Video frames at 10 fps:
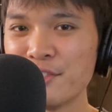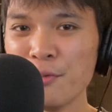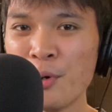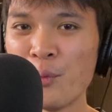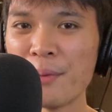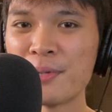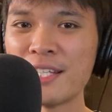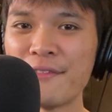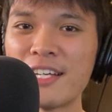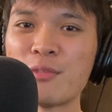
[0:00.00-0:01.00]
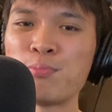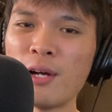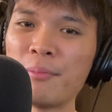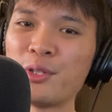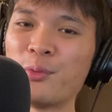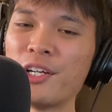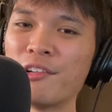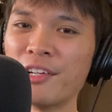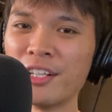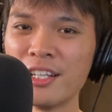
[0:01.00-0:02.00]
0.1% of you guys are probably
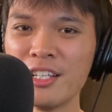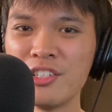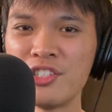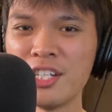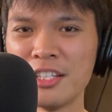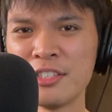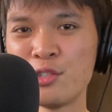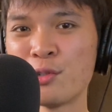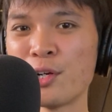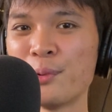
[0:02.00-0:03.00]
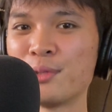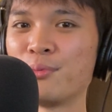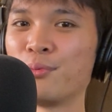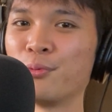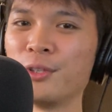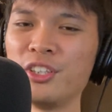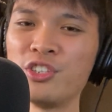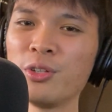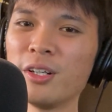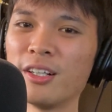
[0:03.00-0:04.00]
wondering, gee, this tutorial was really
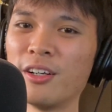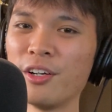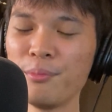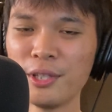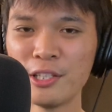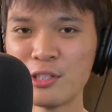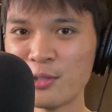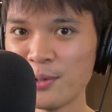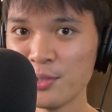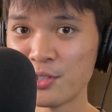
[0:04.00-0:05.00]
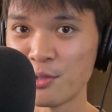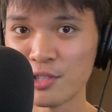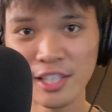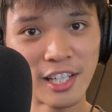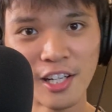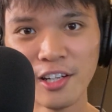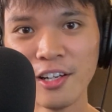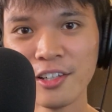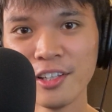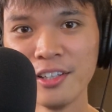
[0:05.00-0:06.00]
short. Aren't Blender tutorials usually a lot
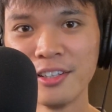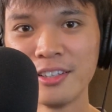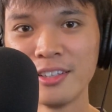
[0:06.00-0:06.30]
longer?